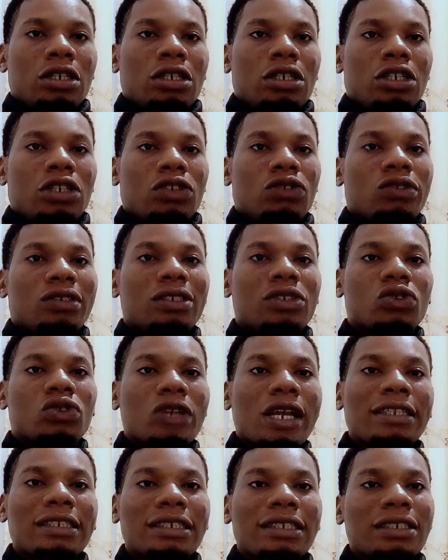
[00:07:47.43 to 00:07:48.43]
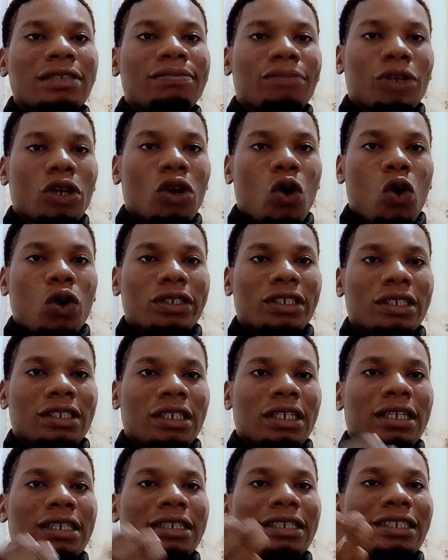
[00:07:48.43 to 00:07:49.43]
It will strengthen because
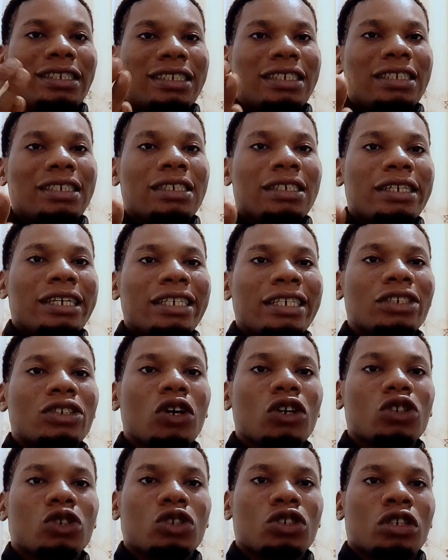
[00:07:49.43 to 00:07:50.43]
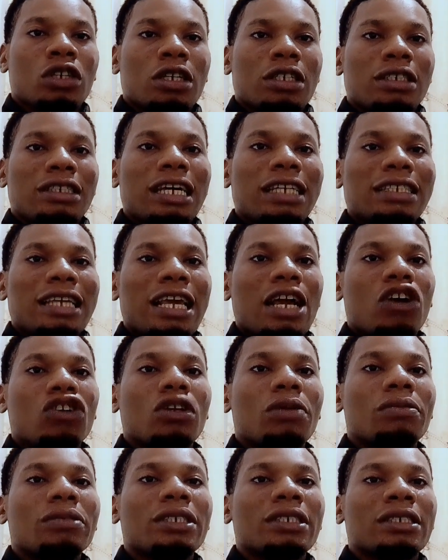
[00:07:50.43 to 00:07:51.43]
the results that
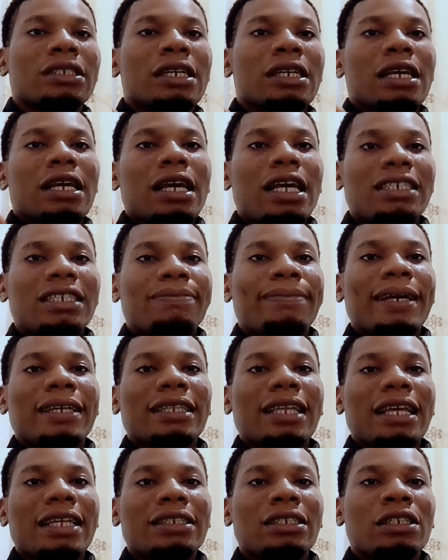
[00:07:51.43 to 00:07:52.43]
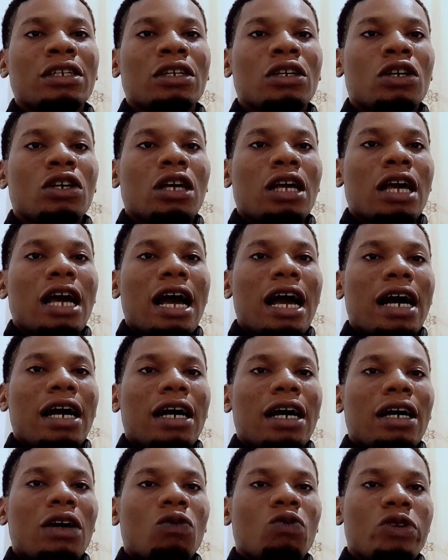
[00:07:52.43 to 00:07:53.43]
economists expected
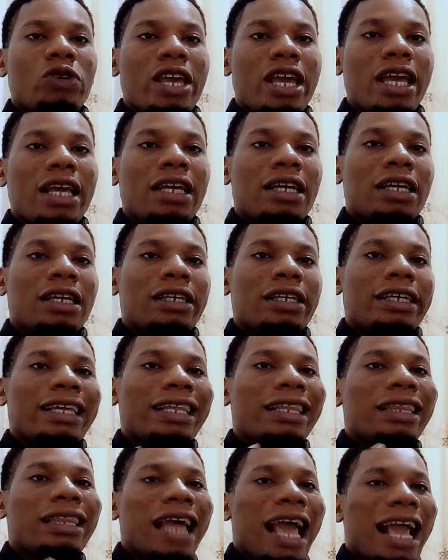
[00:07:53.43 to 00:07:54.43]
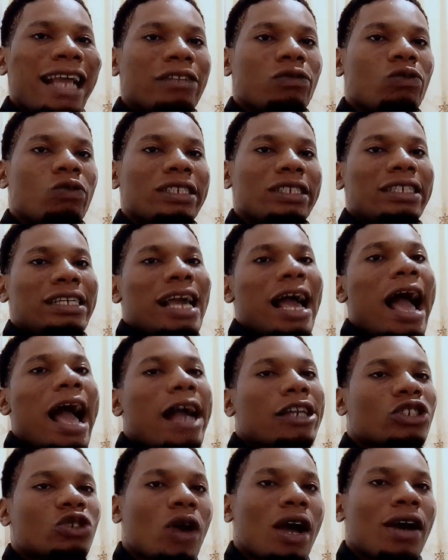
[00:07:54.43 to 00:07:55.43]
were in line with the
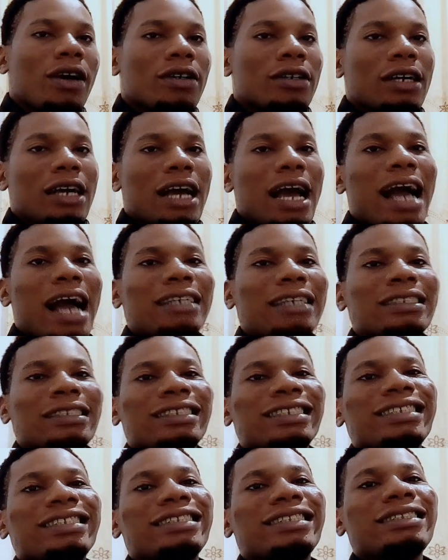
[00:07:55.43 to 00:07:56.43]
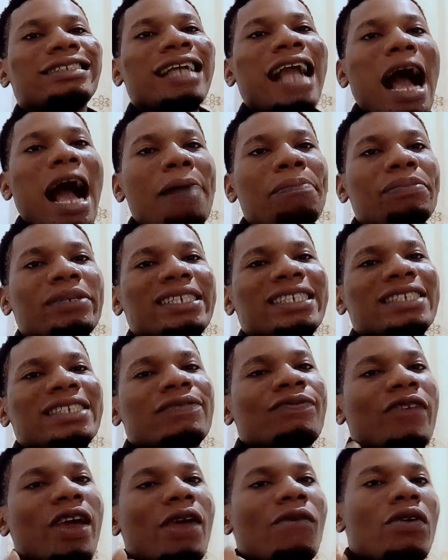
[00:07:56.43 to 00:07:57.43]
actual, and the gap is
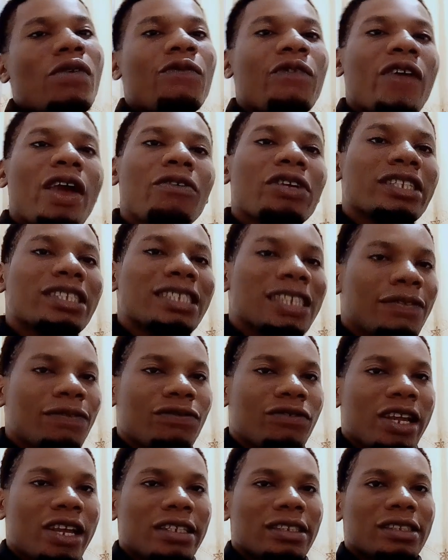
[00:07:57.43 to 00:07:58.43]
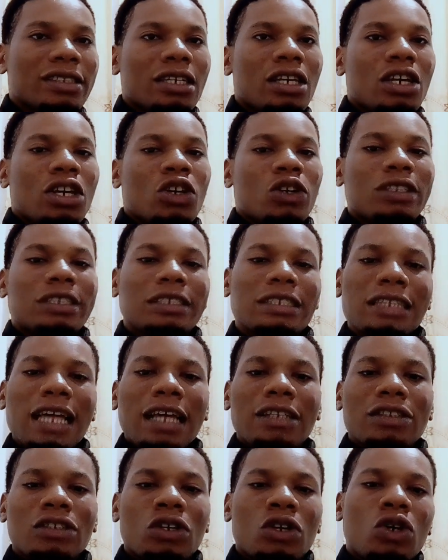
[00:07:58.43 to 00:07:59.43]
very, very different. You
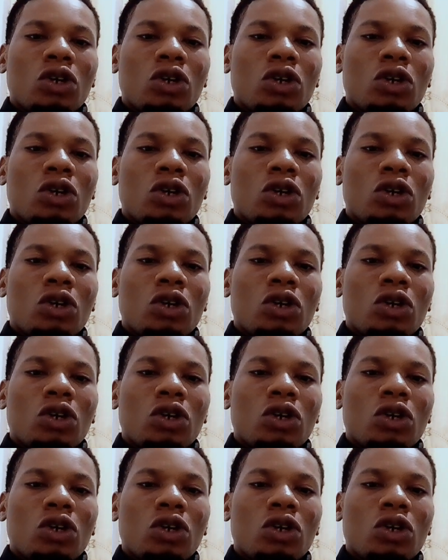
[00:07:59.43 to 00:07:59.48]
understand?